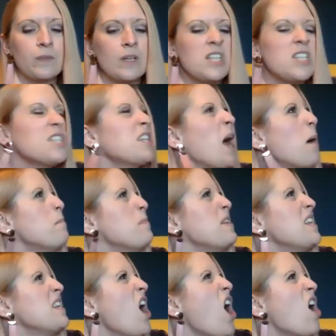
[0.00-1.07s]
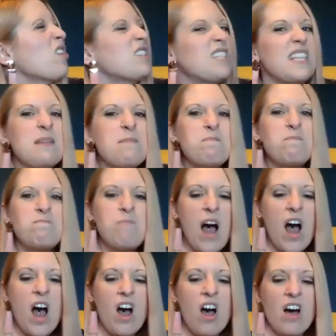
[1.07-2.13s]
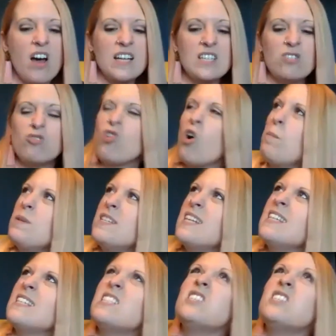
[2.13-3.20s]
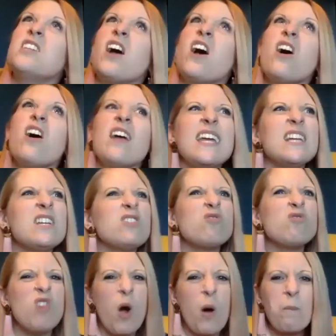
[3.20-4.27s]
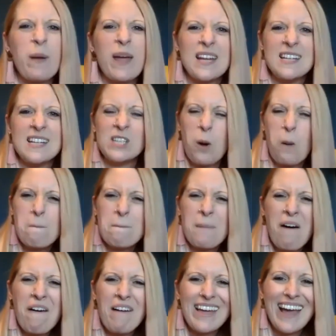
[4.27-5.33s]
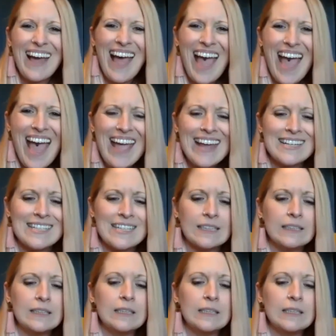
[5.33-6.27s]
Some nasty bird has dropped its dirty droppings on my head.